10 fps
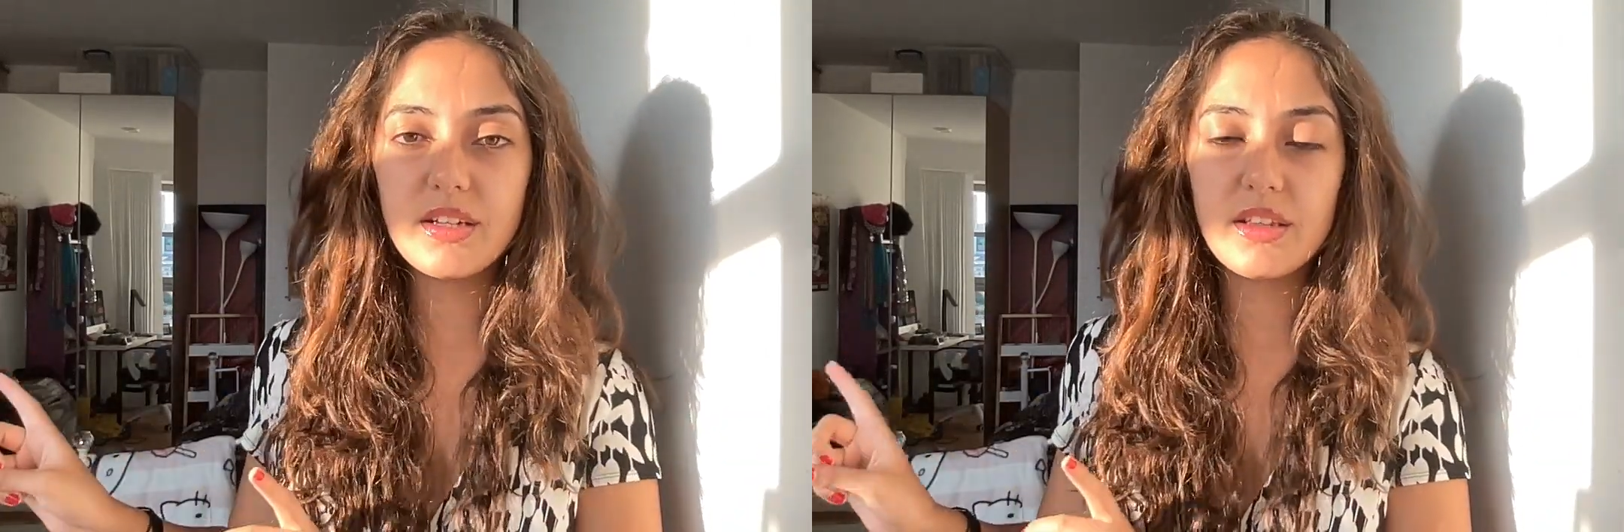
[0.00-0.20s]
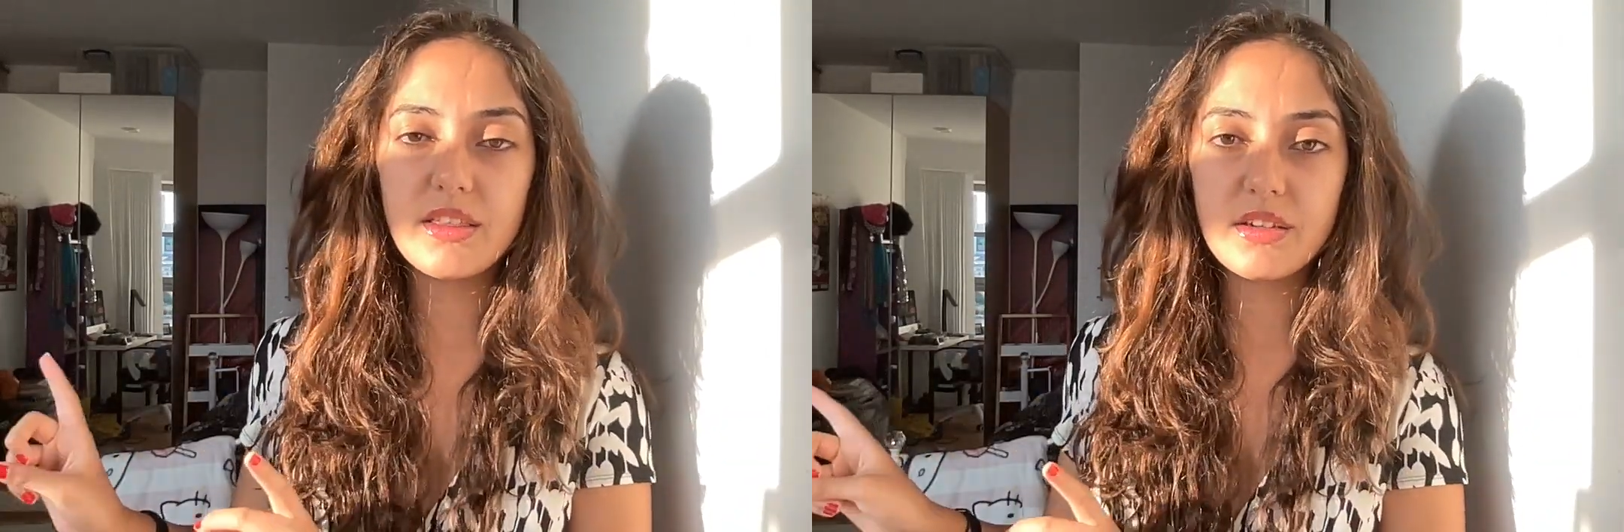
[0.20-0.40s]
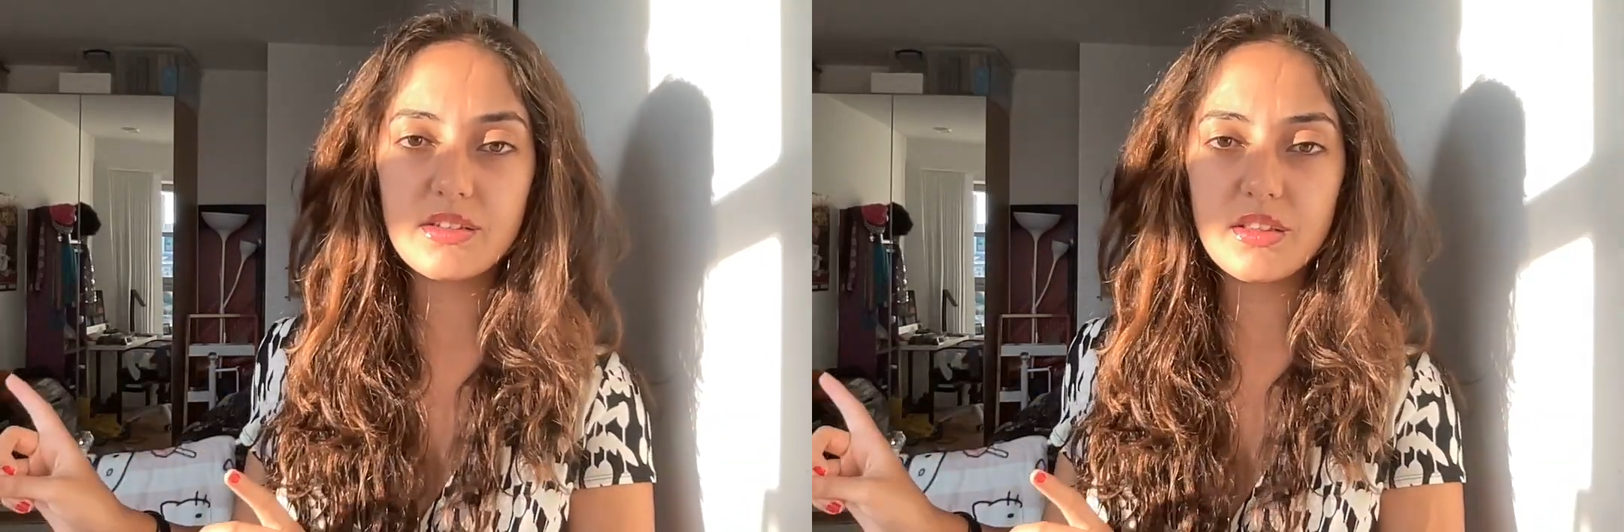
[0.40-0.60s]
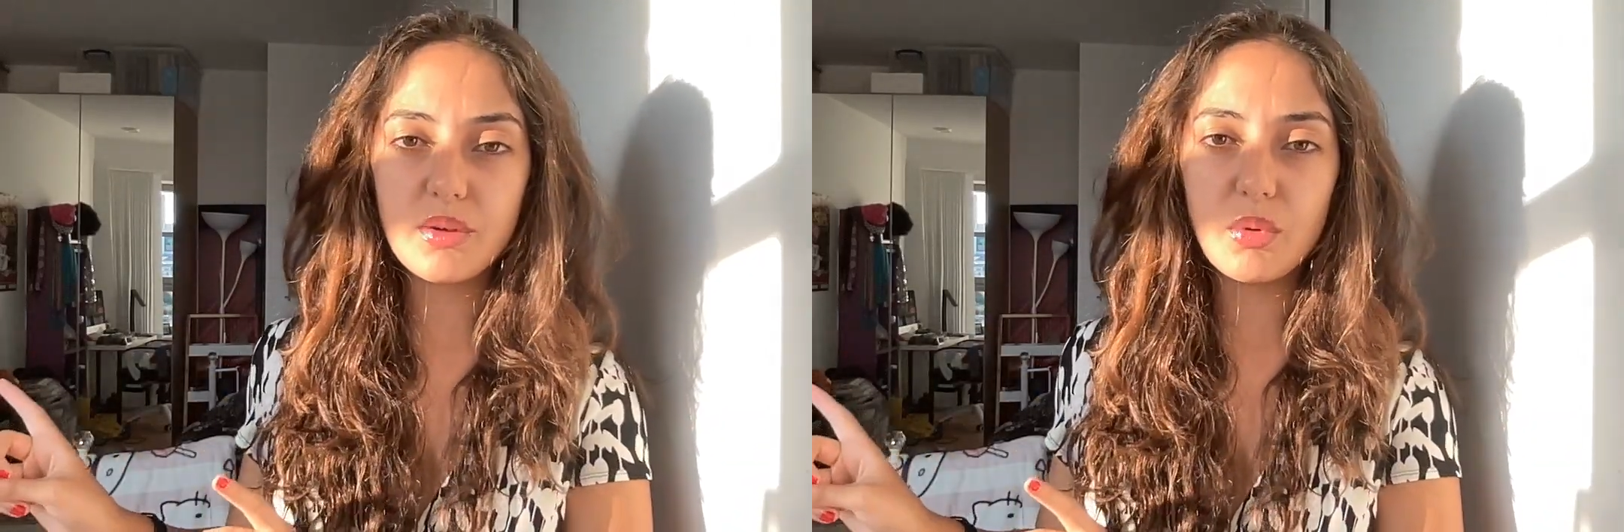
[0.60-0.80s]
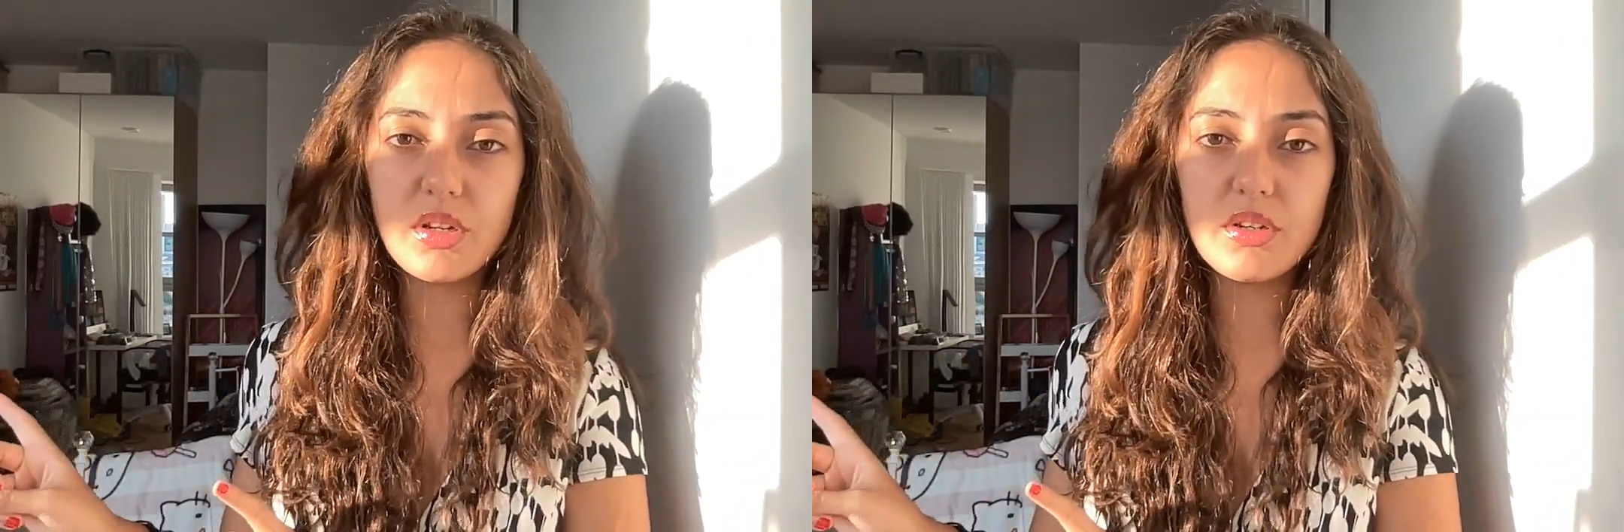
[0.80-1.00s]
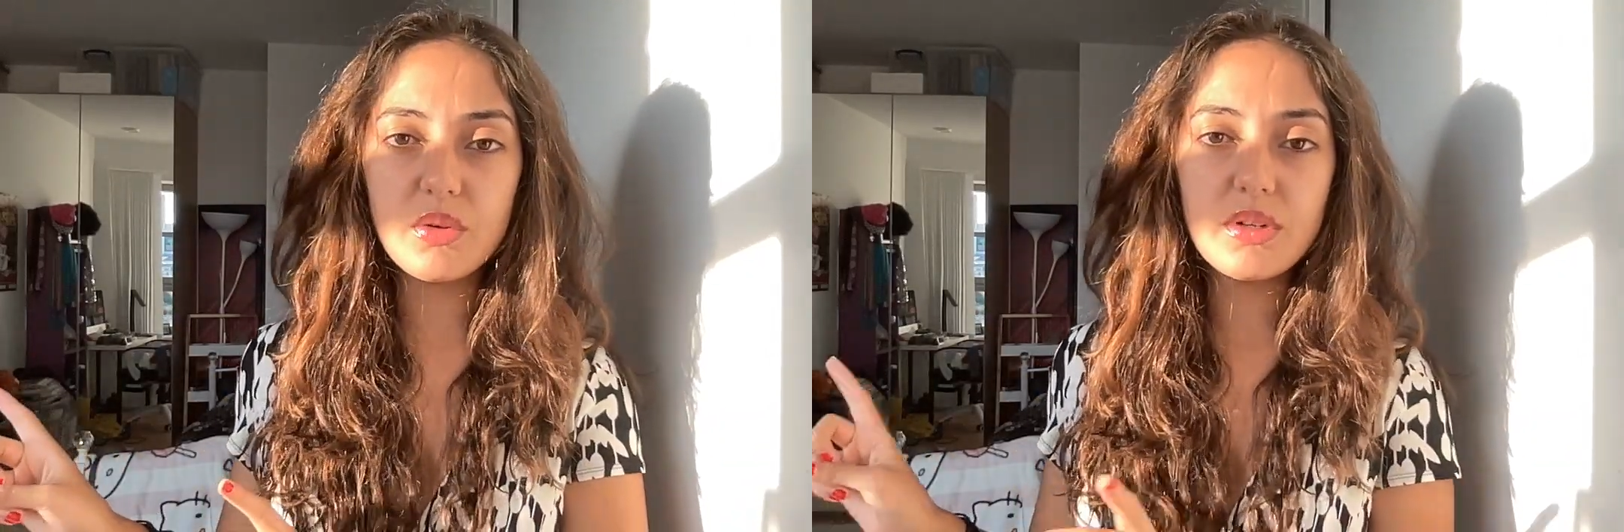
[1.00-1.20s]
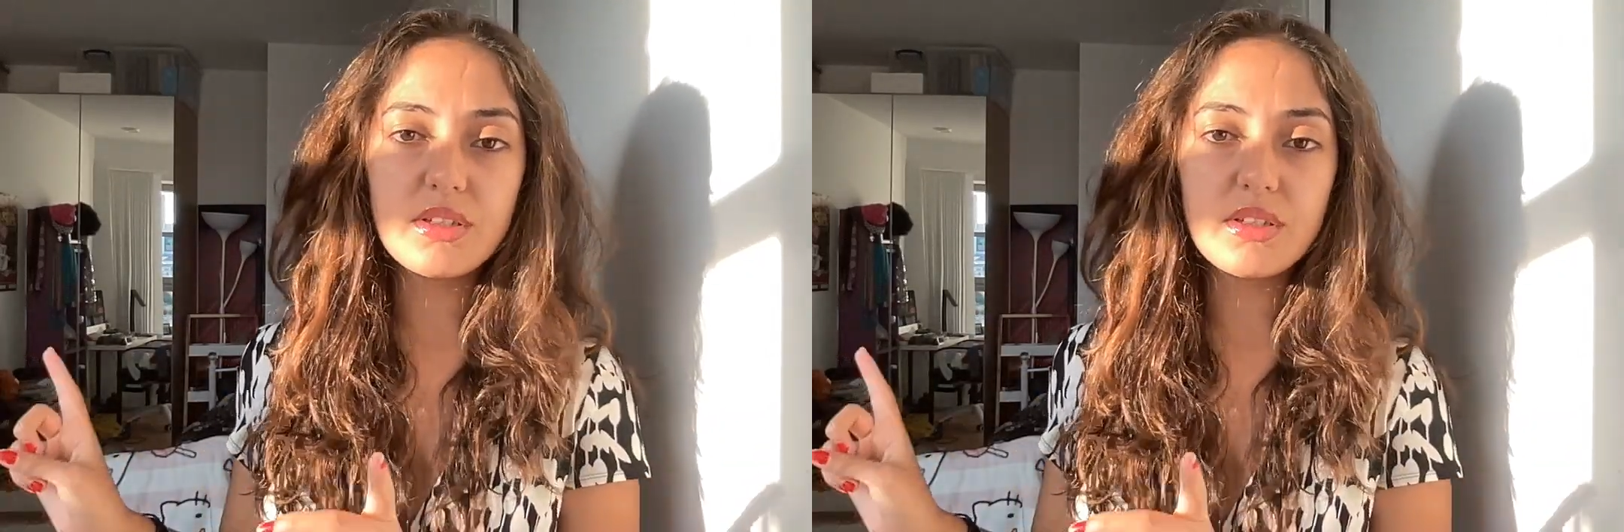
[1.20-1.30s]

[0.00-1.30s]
at the things that they want to do